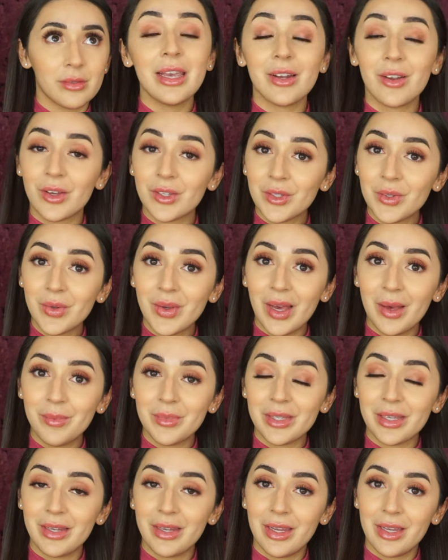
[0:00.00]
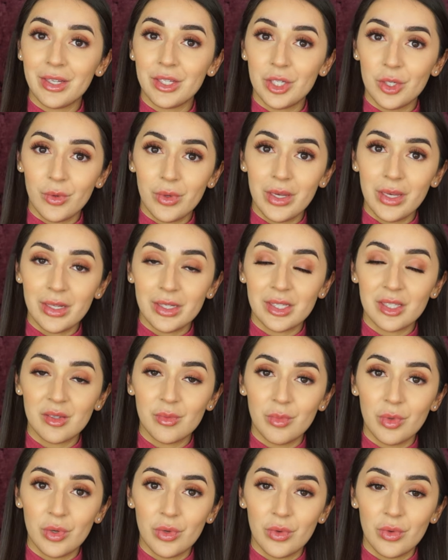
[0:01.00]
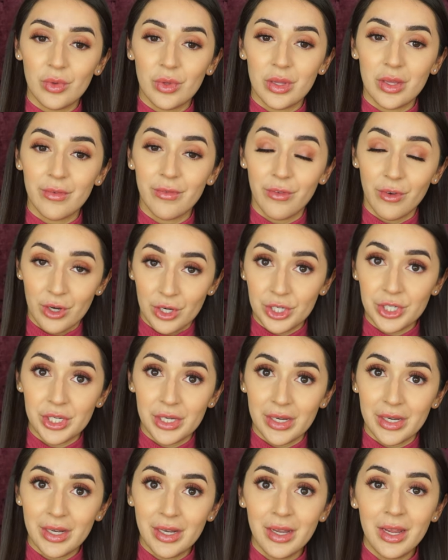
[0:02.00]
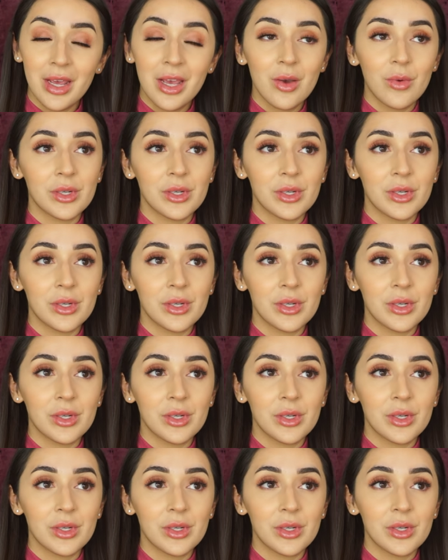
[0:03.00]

It also comes in a dewy and smooth version,